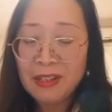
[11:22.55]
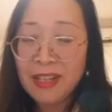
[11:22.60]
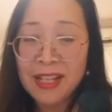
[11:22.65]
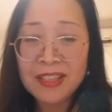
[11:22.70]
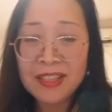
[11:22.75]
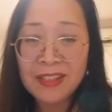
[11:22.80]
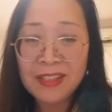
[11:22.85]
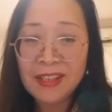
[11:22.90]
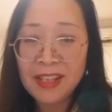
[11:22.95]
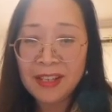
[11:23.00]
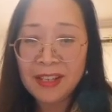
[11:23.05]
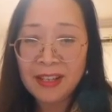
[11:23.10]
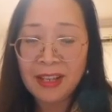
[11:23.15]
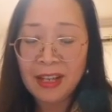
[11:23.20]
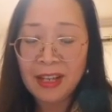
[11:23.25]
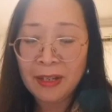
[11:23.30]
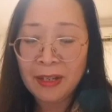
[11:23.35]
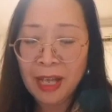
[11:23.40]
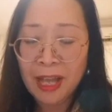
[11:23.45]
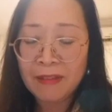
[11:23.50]
that's
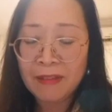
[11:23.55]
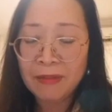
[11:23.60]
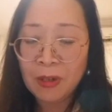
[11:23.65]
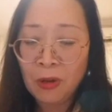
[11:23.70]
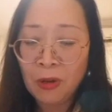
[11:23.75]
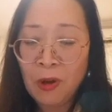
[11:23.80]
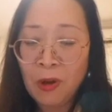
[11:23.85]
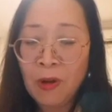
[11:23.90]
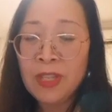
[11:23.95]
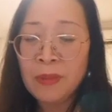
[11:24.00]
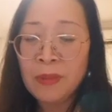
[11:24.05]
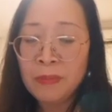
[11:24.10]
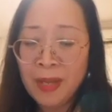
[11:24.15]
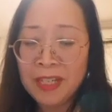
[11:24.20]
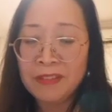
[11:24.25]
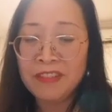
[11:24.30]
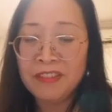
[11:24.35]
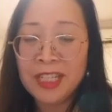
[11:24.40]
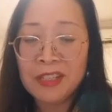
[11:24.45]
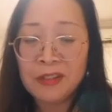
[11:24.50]
have all the
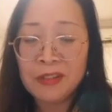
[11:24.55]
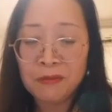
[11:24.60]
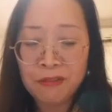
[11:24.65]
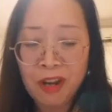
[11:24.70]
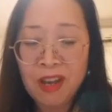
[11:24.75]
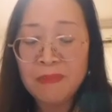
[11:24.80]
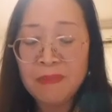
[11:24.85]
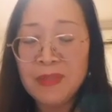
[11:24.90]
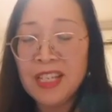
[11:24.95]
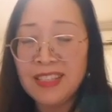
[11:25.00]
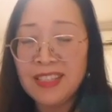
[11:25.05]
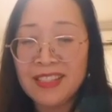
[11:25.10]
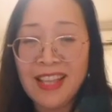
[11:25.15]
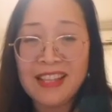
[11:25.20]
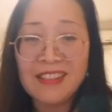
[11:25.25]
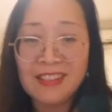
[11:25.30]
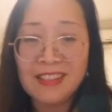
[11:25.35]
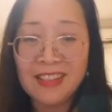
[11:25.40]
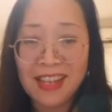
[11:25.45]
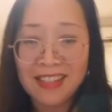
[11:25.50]
benefits from the
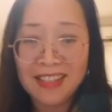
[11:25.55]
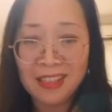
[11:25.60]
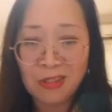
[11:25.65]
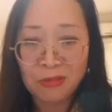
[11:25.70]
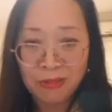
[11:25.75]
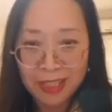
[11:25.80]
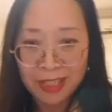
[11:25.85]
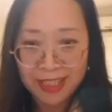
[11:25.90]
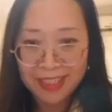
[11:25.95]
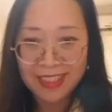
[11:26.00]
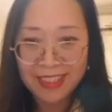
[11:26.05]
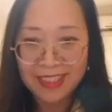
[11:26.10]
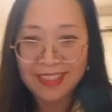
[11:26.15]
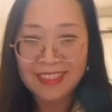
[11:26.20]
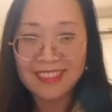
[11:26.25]
standardized work.